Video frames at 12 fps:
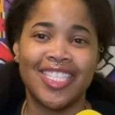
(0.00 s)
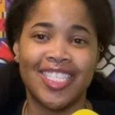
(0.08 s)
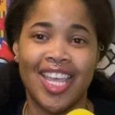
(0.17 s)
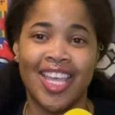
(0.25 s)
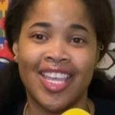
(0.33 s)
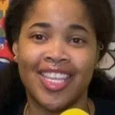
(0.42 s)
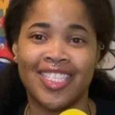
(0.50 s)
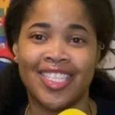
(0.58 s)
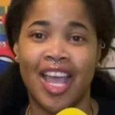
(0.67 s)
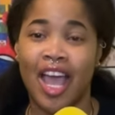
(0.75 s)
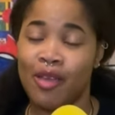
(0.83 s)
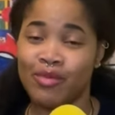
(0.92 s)
it
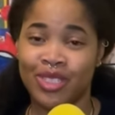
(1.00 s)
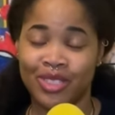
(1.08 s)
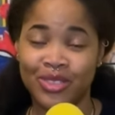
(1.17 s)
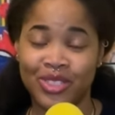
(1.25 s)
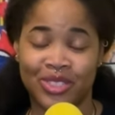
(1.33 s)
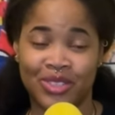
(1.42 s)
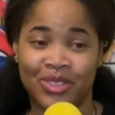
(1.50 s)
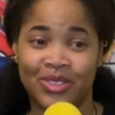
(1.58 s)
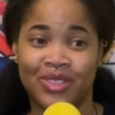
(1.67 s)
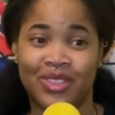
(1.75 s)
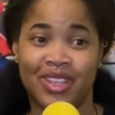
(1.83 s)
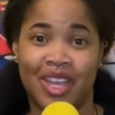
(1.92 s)
says i'm
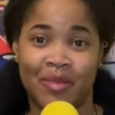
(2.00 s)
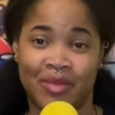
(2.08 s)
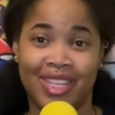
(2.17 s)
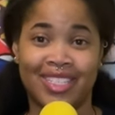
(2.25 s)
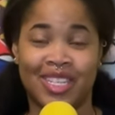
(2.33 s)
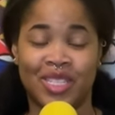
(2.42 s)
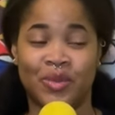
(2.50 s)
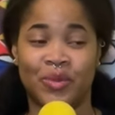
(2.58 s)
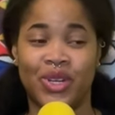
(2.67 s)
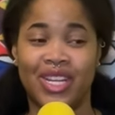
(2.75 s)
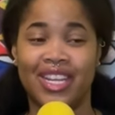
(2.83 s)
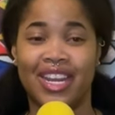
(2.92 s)
delusional i'm not
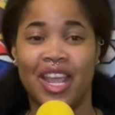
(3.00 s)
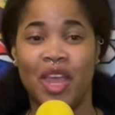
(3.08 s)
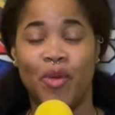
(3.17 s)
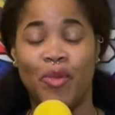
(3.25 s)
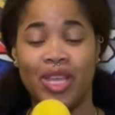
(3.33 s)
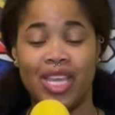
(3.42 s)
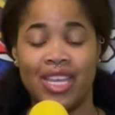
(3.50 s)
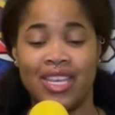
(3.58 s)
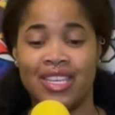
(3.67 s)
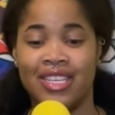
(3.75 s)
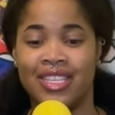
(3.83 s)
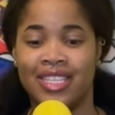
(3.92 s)
desperate
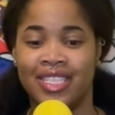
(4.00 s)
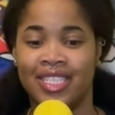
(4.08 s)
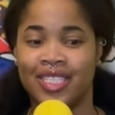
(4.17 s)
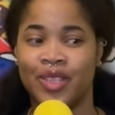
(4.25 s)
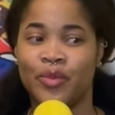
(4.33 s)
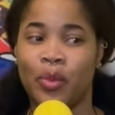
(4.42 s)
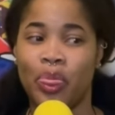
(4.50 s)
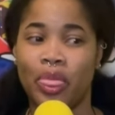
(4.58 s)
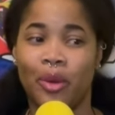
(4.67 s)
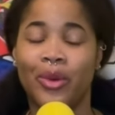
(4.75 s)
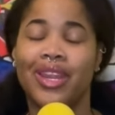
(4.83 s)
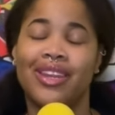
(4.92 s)
because
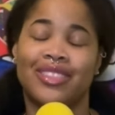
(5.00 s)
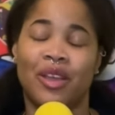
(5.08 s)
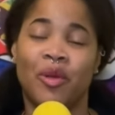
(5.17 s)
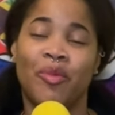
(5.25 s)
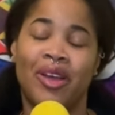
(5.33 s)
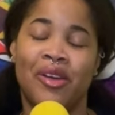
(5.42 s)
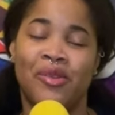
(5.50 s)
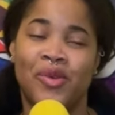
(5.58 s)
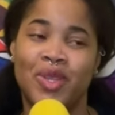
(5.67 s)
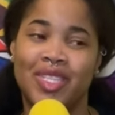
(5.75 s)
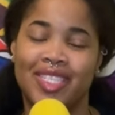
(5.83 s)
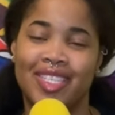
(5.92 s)
we need to talk
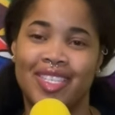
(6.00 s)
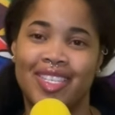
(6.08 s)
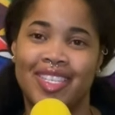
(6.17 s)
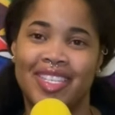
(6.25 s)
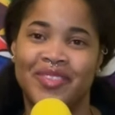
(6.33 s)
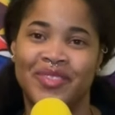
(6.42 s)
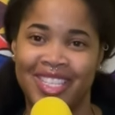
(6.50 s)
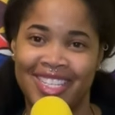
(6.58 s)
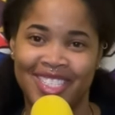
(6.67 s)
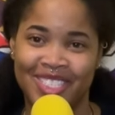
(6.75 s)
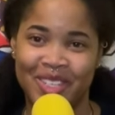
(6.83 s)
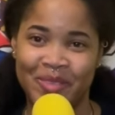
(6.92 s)
about
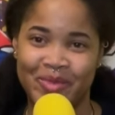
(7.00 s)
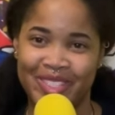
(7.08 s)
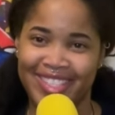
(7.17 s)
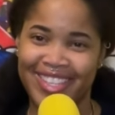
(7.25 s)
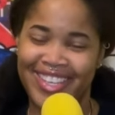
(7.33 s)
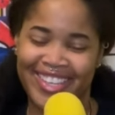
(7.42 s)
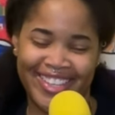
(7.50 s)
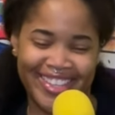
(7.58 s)
relationships.